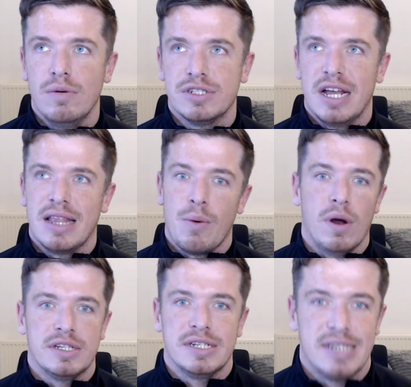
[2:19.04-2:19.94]
was saying that he
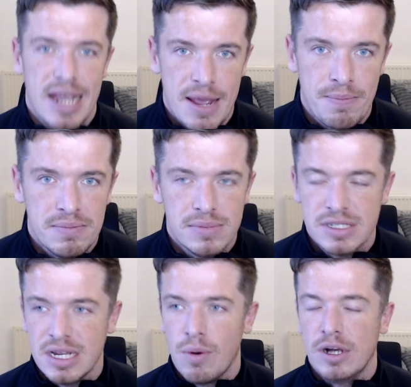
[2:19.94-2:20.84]
wanted to see him,
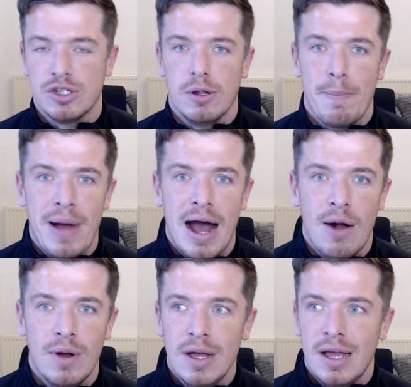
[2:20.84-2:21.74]
see what he's all
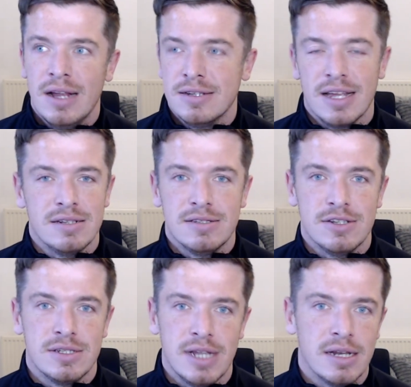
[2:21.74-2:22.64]
about, and then
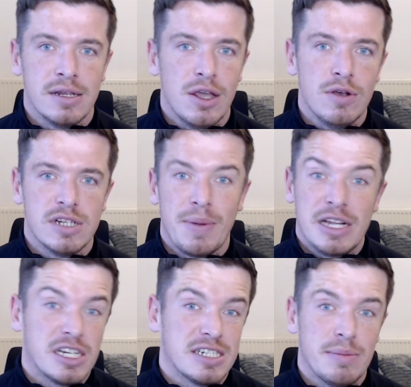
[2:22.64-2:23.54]
just didn't use him.
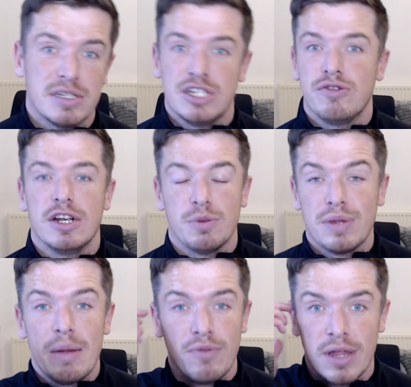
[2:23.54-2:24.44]
And it's a similar
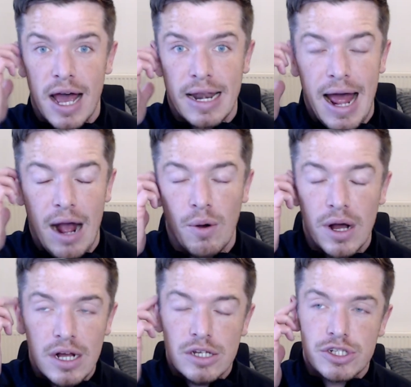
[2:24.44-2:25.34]
situation with Emery there
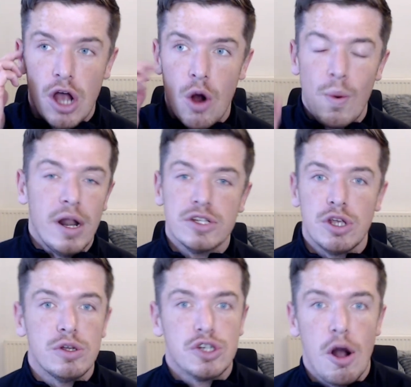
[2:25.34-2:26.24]
now. So we're
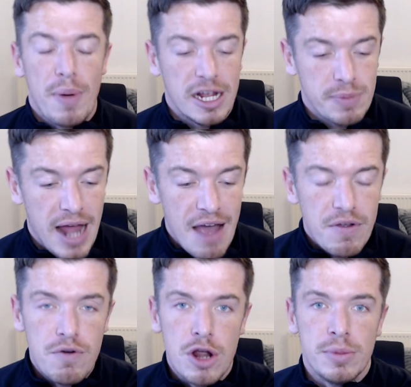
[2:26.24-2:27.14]
not too sure, but there's been
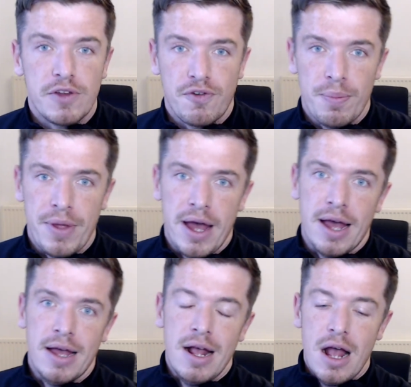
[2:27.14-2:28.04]
heavy rumours from
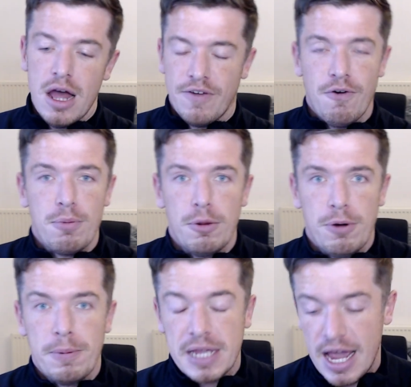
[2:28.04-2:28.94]
the
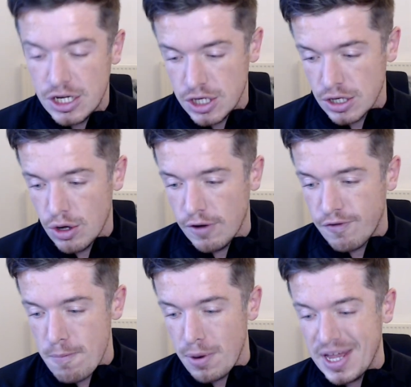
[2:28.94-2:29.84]
football publication
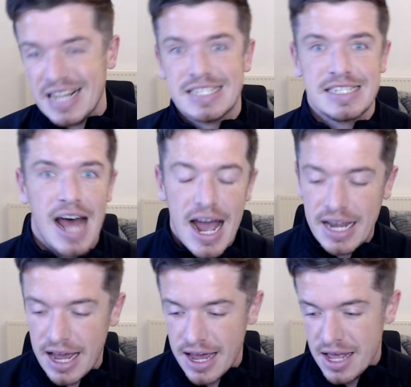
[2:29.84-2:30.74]
called Football
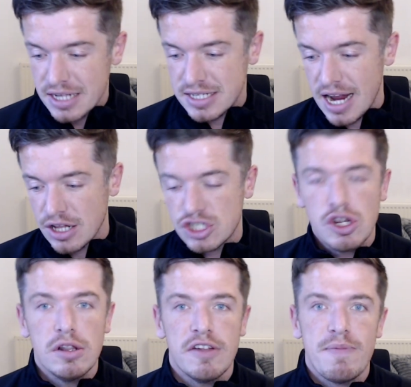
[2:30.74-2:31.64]
Insider saying that
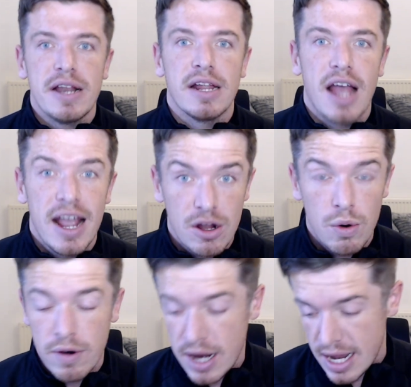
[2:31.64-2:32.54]
Sunderland have made an
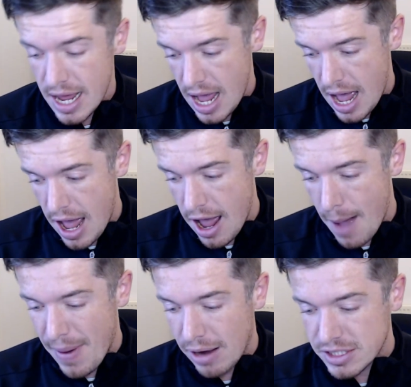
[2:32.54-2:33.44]
inquiry
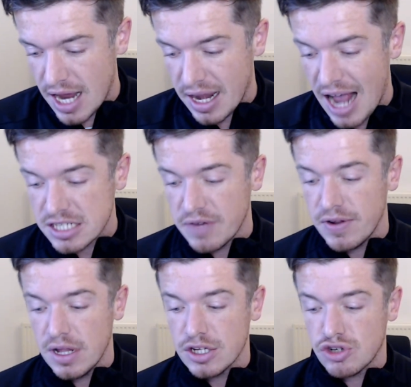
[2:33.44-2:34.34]
about signing
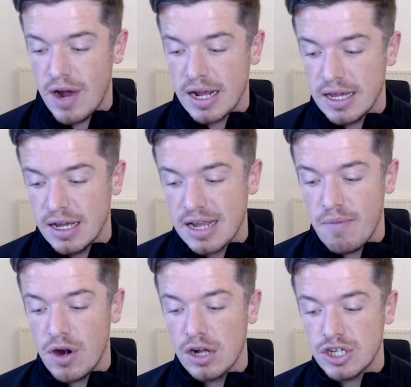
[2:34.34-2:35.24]
Aston Villa striker
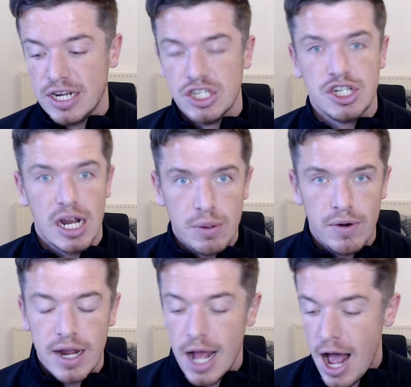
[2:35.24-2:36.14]
Cameron Archer in
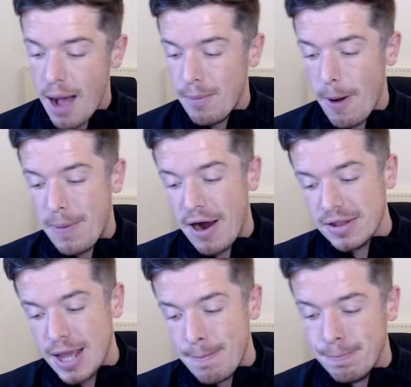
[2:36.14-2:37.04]
January, but
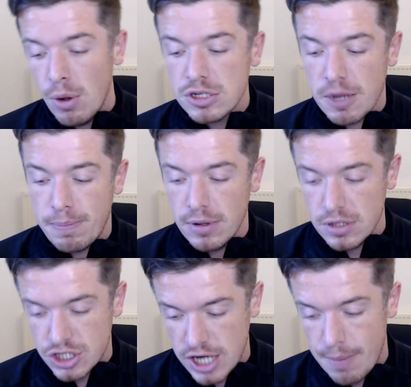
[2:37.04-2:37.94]
apparently
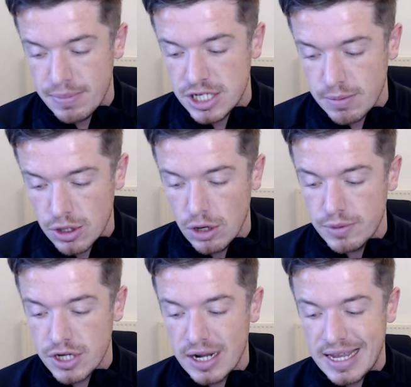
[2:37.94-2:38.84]
multiple Championship
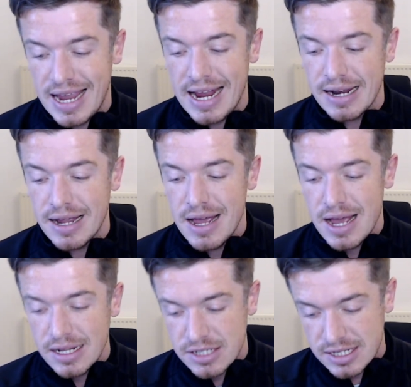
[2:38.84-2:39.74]
clubs are keen
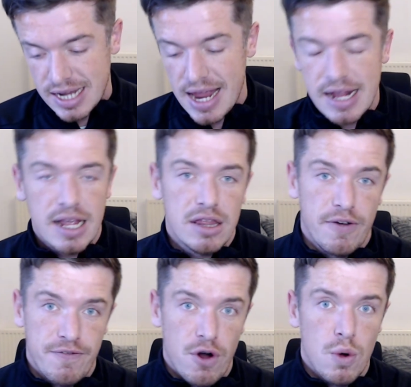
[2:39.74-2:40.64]
to take
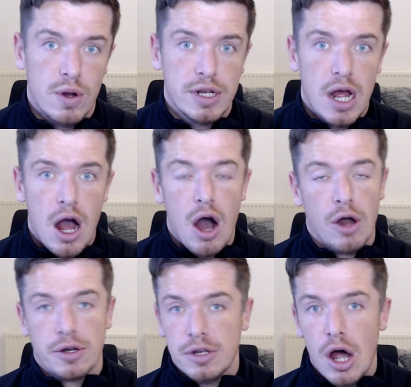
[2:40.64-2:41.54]
the forward
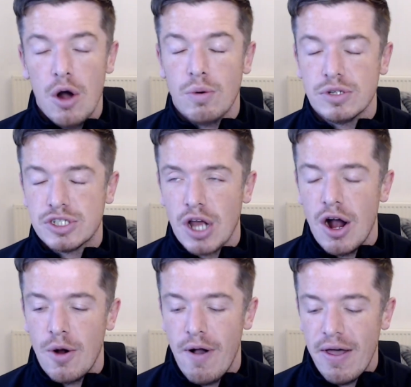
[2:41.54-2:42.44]
on loan.
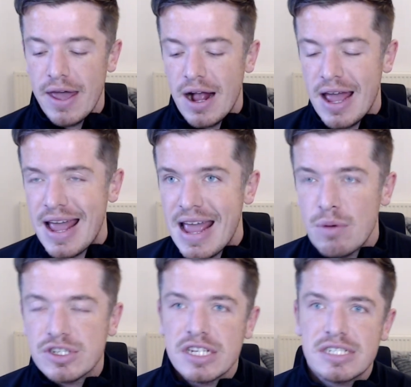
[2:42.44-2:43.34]
So
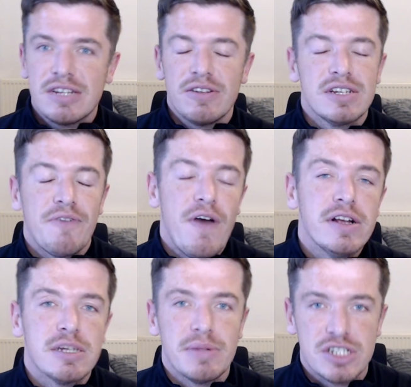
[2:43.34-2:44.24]
it was a
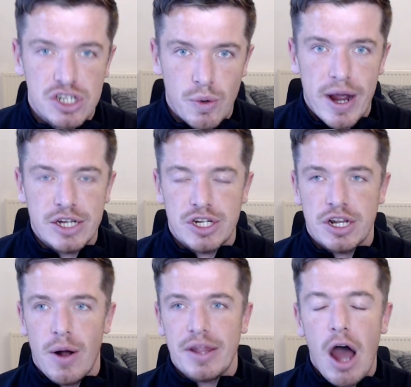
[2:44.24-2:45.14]
very similar
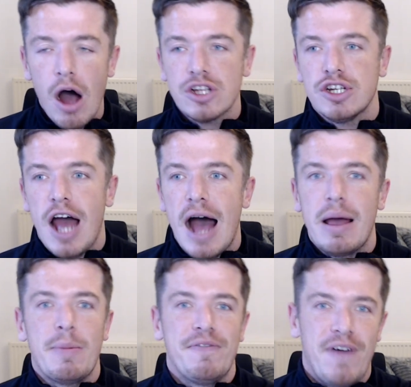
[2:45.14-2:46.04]
situation, you know. And Archer,
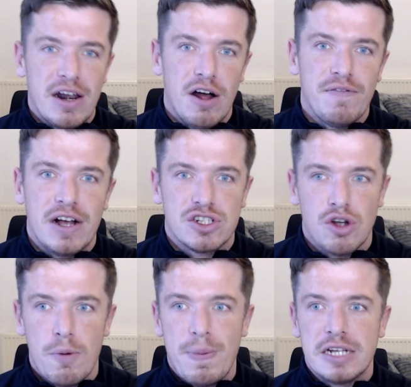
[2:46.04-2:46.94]
I am a fan of. I
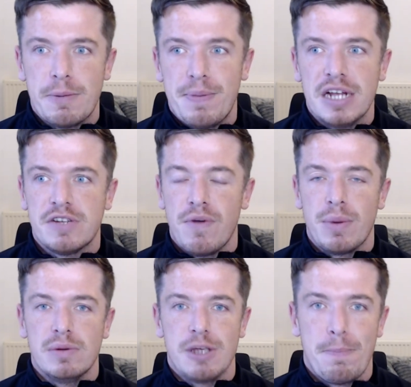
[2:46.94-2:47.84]
saw bits and pieces of
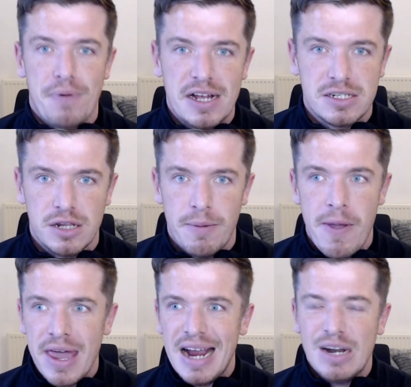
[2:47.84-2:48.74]
him when he was at
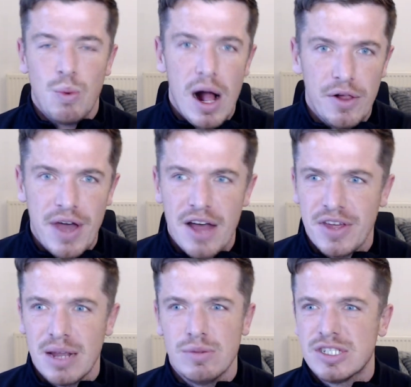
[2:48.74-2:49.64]
Preston. He did well there.
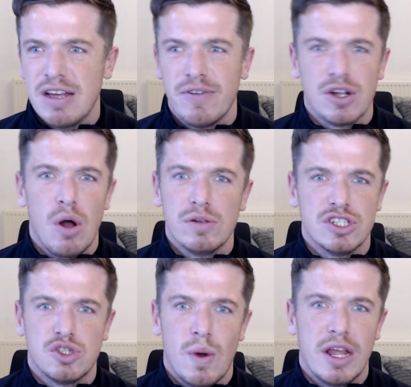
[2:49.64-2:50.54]
I think it was 7
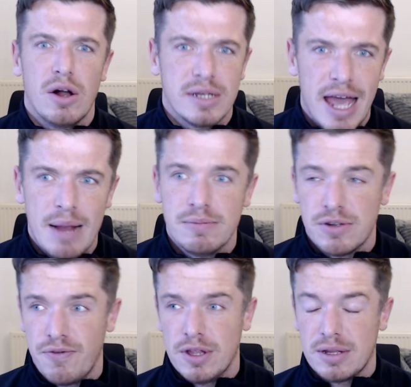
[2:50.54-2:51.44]
goals in 20-odd
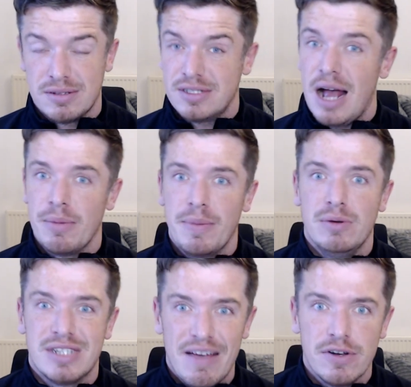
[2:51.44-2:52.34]
games for the time that
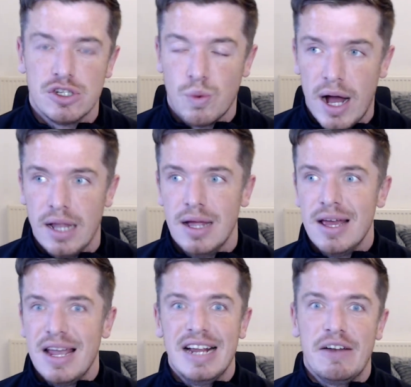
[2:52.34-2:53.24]
he was given as
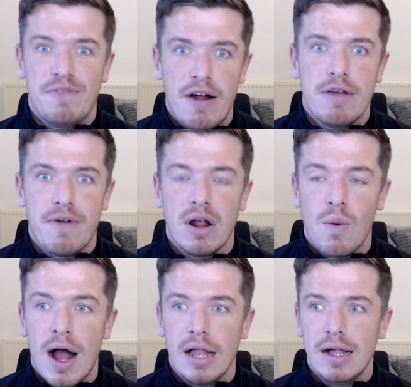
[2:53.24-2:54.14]
well. He did very,
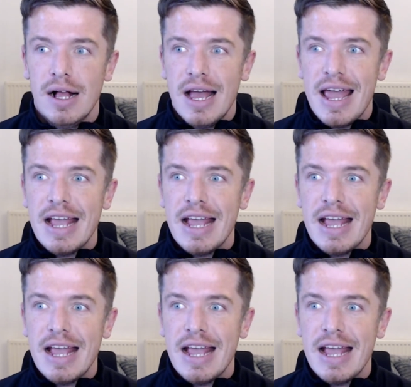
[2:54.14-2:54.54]
very well.